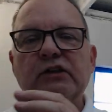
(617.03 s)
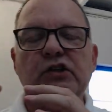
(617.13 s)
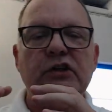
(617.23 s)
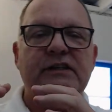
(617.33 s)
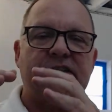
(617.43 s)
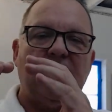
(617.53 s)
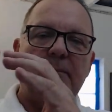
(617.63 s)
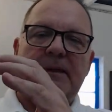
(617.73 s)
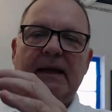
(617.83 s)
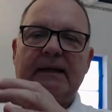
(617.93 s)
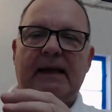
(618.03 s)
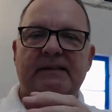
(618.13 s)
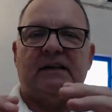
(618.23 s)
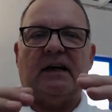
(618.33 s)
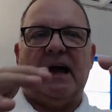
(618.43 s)
just something that's
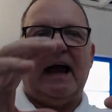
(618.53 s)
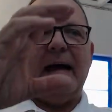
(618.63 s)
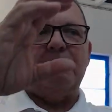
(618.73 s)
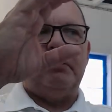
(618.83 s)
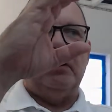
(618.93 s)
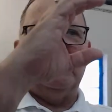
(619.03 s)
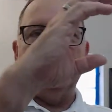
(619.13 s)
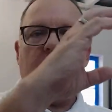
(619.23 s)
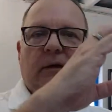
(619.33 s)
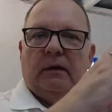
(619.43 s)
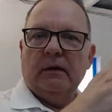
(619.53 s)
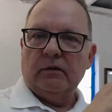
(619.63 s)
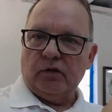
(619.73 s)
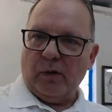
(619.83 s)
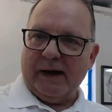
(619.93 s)
going to happen
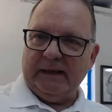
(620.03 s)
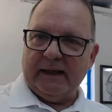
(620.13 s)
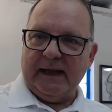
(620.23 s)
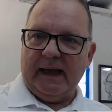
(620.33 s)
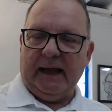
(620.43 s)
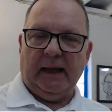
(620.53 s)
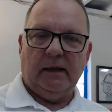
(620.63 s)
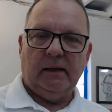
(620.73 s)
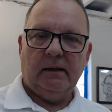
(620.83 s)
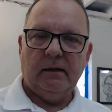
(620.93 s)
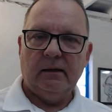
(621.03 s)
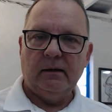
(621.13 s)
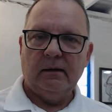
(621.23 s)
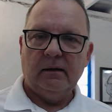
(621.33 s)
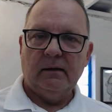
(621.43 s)
during the day,
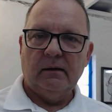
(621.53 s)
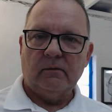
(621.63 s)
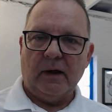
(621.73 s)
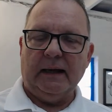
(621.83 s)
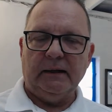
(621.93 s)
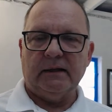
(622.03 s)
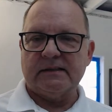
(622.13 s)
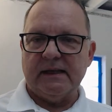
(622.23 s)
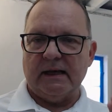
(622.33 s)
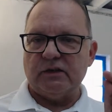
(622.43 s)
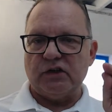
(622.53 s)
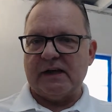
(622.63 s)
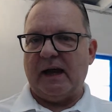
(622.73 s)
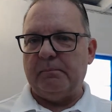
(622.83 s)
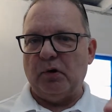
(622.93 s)
right? It's not just
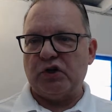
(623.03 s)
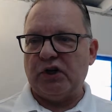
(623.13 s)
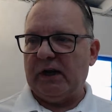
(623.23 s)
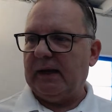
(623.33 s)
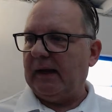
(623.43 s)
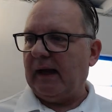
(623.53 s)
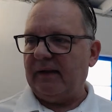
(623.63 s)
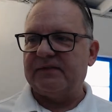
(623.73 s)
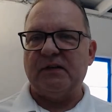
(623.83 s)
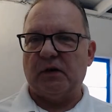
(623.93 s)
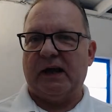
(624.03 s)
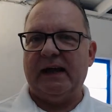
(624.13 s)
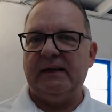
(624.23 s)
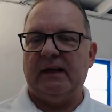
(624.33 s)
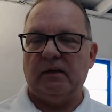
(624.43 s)
I push in and I have
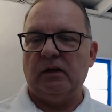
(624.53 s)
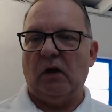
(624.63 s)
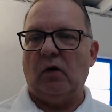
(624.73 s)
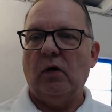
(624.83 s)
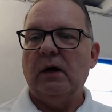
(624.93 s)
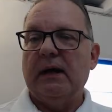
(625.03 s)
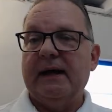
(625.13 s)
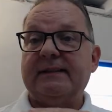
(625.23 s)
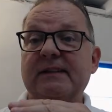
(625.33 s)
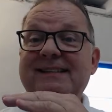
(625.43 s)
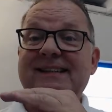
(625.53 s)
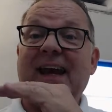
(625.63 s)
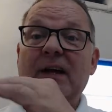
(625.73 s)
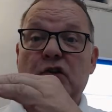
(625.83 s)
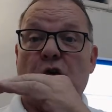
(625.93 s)
circadian. No, it's a
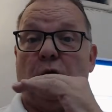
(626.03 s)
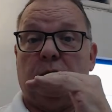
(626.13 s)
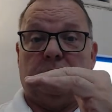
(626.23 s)
schedule,